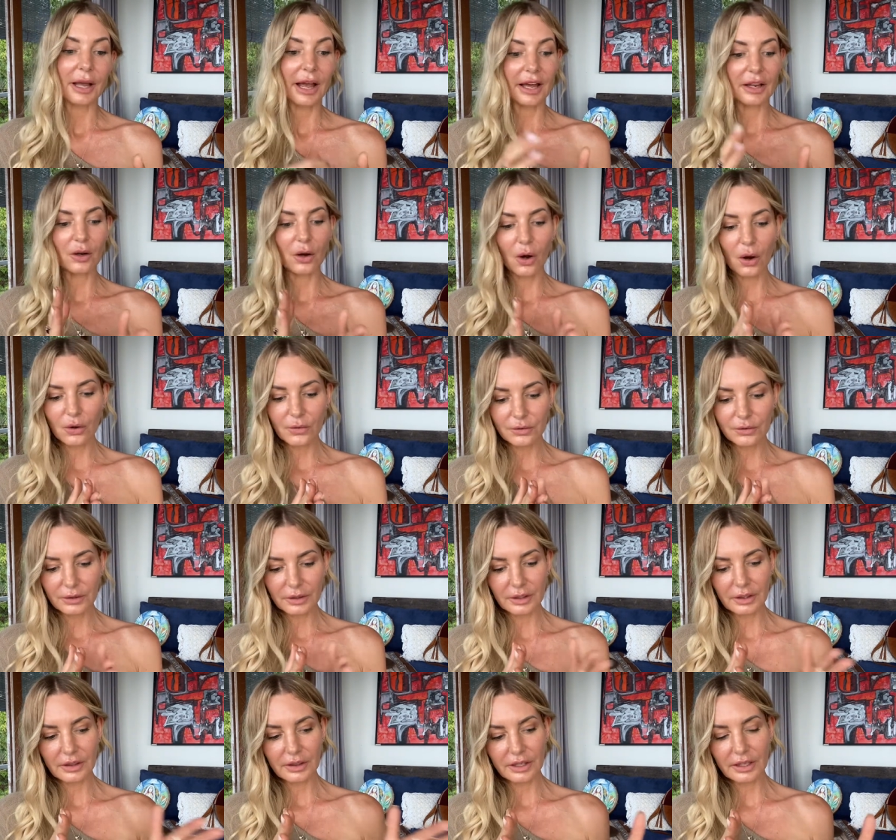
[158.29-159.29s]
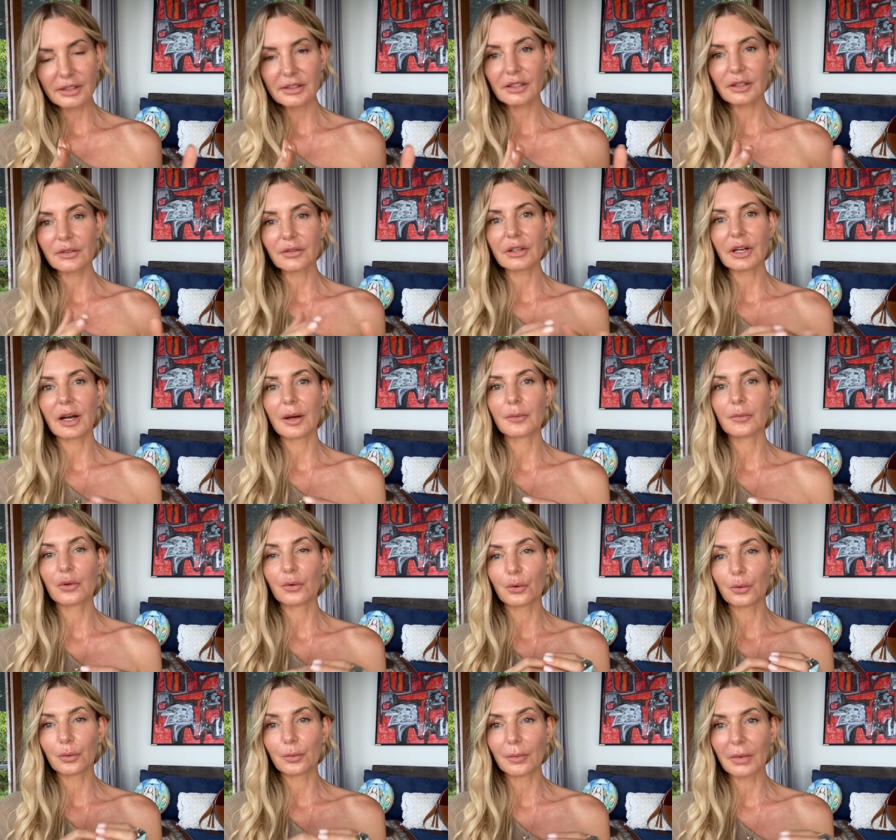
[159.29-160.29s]
And often these have come
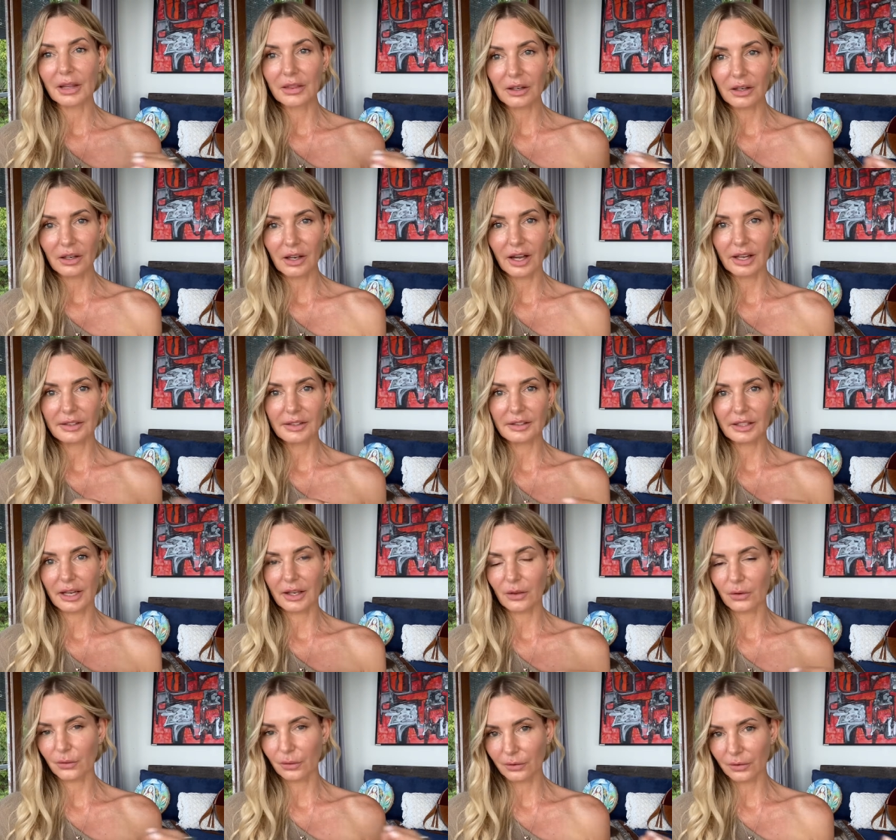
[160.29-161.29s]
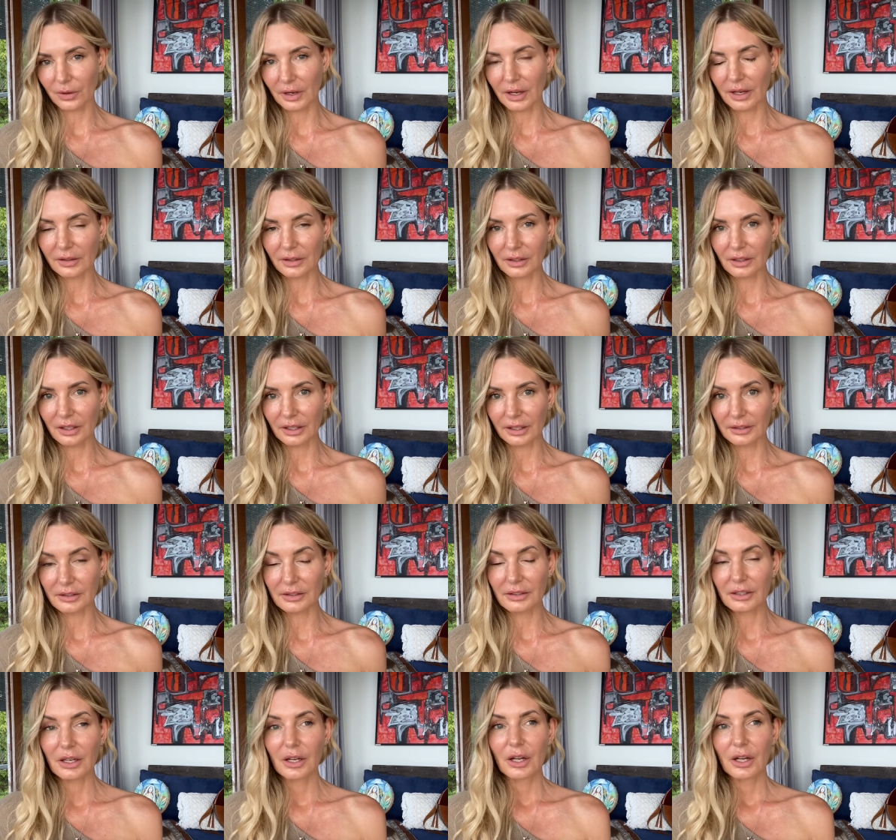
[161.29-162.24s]
through mother lines and through father lines.